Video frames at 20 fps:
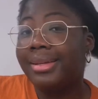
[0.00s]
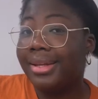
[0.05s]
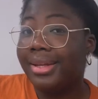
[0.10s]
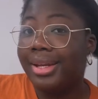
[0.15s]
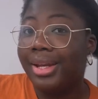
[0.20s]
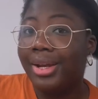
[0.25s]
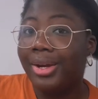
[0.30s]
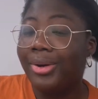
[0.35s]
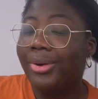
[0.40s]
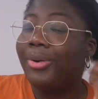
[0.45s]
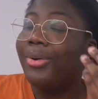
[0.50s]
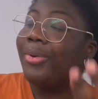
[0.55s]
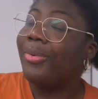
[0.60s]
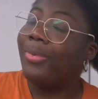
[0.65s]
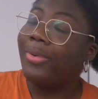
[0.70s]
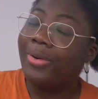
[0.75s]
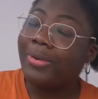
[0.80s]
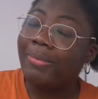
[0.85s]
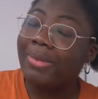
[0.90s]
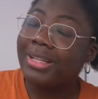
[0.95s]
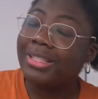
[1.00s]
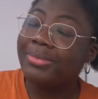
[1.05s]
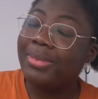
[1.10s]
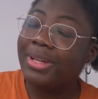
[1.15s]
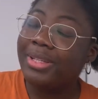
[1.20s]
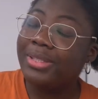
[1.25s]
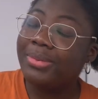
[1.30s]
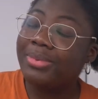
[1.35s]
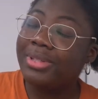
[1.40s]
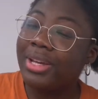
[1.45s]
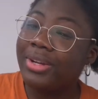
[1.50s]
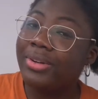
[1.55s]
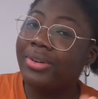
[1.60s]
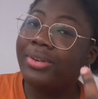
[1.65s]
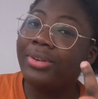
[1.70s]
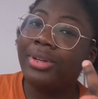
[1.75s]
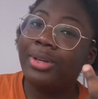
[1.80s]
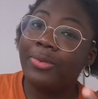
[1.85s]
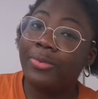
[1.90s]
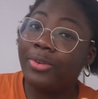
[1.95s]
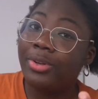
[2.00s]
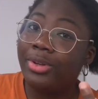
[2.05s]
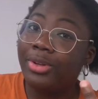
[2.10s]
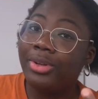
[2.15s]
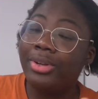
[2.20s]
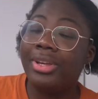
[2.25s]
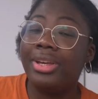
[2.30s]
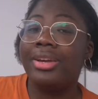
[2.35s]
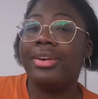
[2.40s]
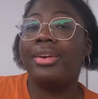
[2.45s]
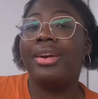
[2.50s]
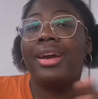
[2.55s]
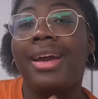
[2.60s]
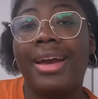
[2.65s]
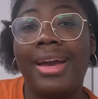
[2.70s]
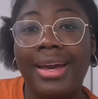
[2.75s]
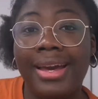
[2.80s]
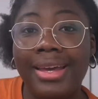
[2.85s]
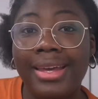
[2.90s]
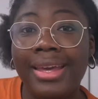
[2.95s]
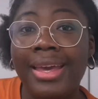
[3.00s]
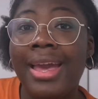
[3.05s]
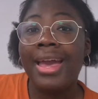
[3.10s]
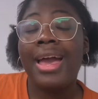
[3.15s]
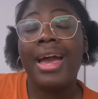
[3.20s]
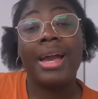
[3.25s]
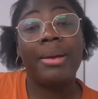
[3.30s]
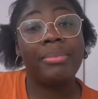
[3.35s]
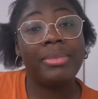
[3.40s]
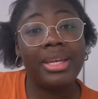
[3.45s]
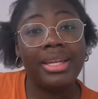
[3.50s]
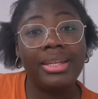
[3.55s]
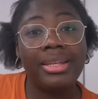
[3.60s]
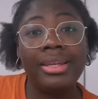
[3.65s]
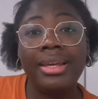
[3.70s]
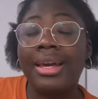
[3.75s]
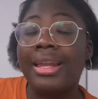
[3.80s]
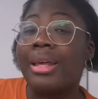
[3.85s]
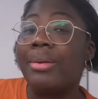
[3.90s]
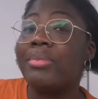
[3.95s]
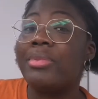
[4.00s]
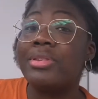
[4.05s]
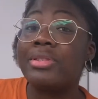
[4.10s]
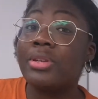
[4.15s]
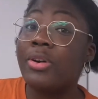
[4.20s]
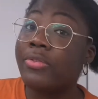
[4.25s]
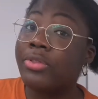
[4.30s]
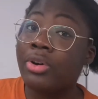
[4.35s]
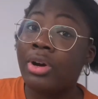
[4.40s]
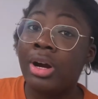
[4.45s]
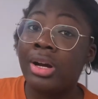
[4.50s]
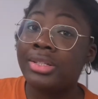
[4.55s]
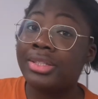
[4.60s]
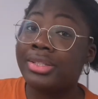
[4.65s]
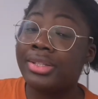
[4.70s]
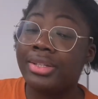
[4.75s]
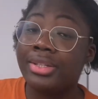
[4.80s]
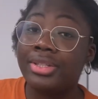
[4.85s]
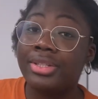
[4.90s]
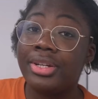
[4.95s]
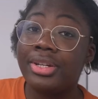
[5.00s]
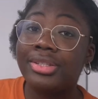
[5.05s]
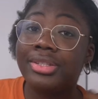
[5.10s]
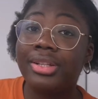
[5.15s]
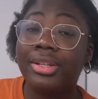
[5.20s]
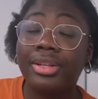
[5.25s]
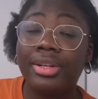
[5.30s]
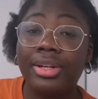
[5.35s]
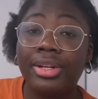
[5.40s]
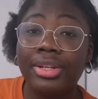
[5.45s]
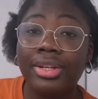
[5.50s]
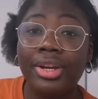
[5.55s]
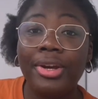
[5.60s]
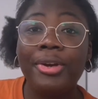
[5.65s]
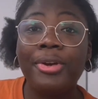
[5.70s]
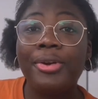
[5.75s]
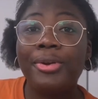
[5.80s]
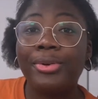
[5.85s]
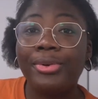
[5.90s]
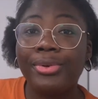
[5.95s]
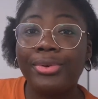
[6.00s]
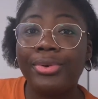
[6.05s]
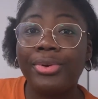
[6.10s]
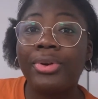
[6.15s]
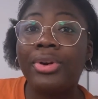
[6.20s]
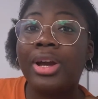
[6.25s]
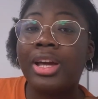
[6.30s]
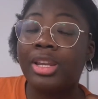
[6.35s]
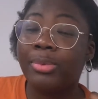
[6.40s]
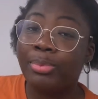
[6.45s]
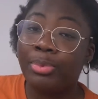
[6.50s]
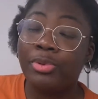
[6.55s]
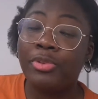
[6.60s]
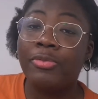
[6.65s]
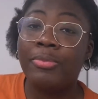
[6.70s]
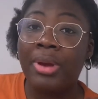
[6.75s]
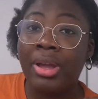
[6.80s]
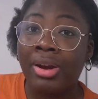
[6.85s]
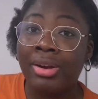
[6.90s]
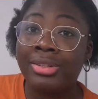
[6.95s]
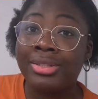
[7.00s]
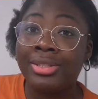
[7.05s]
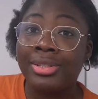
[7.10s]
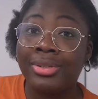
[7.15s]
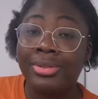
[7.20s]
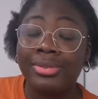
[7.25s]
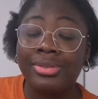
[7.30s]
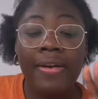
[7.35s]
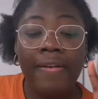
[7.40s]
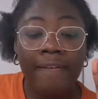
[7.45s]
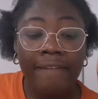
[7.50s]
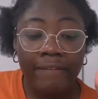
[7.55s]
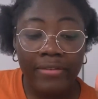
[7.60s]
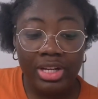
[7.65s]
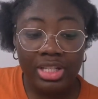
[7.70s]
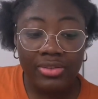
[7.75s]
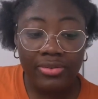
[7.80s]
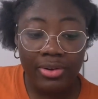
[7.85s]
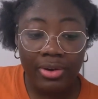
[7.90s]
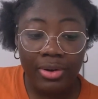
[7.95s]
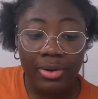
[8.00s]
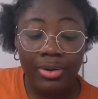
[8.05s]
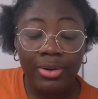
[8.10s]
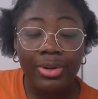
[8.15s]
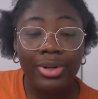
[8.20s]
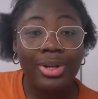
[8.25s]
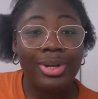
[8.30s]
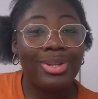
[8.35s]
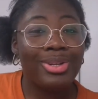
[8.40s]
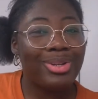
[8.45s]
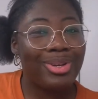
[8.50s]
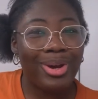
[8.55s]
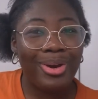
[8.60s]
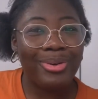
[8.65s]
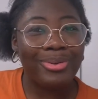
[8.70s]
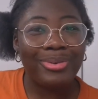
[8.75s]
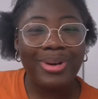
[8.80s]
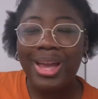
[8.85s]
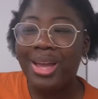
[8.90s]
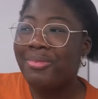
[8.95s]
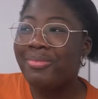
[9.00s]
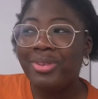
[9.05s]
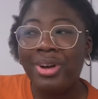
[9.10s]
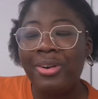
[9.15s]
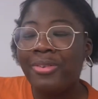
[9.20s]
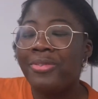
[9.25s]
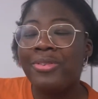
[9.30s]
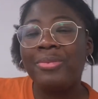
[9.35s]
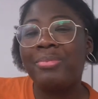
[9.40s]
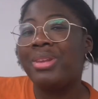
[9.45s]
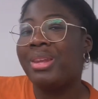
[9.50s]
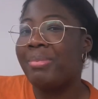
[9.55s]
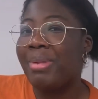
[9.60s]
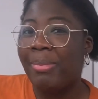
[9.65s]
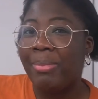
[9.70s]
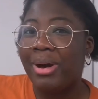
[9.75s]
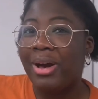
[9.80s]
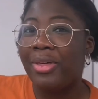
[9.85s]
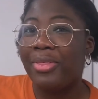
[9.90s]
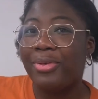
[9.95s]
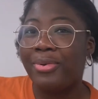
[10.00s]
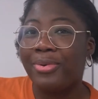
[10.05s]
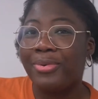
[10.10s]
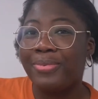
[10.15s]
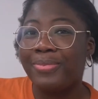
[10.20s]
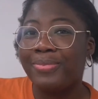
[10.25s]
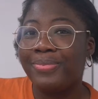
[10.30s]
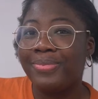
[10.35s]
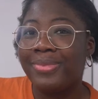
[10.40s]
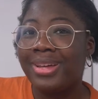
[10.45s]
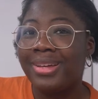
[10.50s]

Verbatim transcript: Neddy here. Welcome back to my YouTube channel. If you're new here, hi, I'm Neddy and I'm a software artist and a journey to learn, grow and improve my art skills. First of all, no, I am not filming in my bathroom.